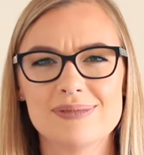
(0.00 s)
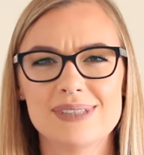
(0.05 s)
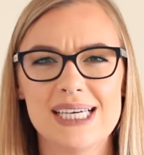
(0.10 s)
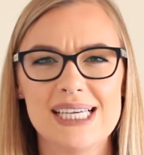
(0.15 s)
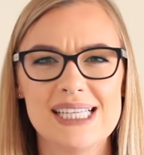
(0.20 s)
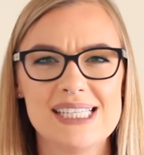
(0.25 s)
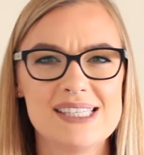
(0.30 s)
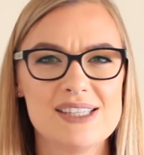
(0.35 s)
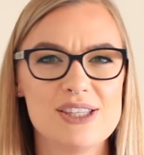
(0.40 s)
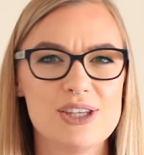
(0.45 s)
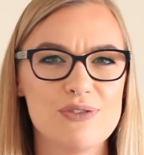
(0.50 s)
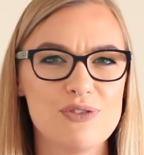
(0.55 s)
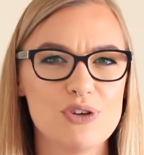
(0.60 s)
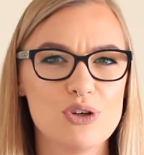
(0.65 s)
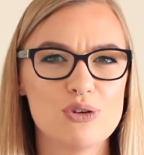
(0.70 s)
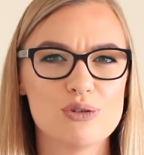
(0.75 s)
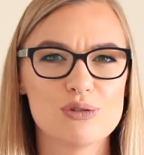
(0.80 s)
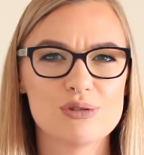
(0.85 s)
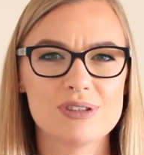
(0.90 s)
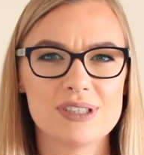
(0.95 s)
it's
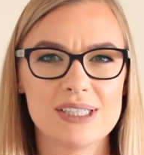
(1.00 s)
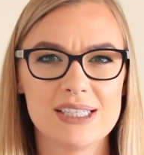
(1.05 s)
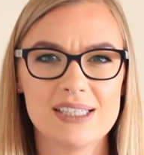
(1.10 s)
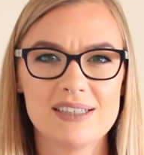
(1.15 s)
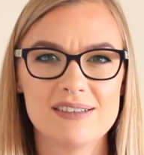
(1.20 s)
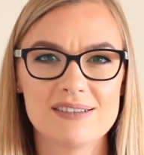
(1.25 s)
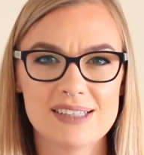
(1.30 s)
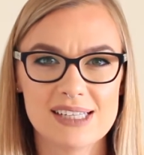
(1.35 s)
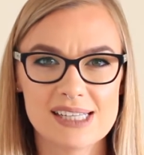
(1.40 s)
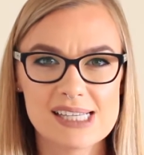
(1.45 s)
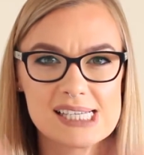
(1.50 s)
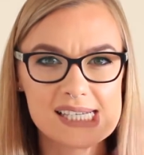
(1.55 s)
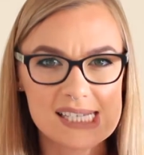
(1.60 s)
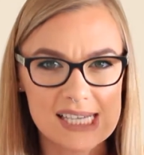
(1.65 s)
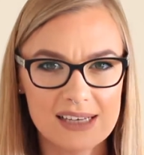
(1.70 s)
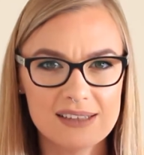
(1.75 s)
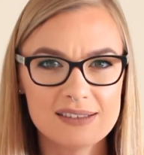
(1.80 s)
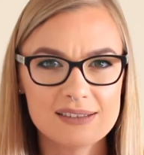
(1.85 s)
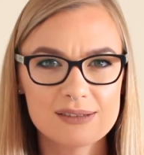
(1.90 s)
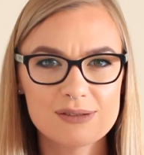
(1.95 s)
difficult to hear that
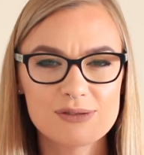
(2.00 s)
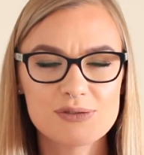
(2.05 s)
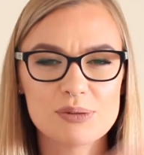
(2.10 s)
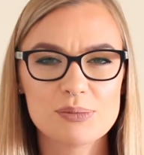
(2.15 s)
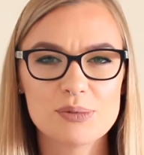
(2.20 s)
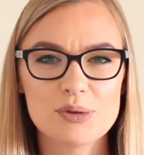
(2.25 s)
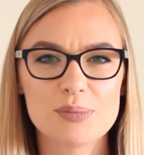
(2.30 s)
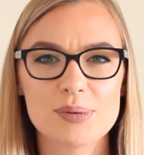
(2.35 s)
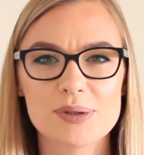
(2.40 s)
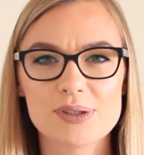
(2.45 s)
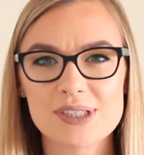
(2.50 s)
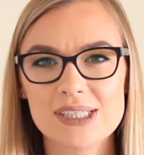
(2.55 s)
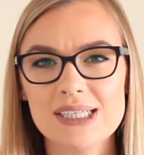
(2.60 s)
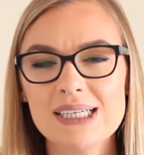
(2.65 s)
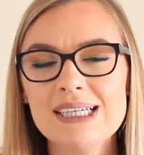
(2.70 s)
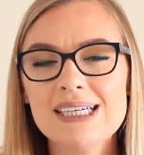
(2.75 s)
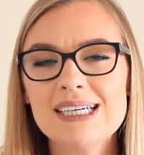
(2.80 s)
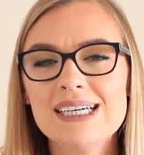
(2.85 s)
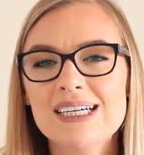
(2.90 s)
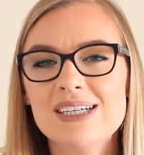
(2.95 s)
signal from your
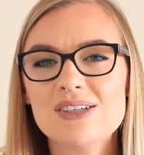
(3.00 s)
body.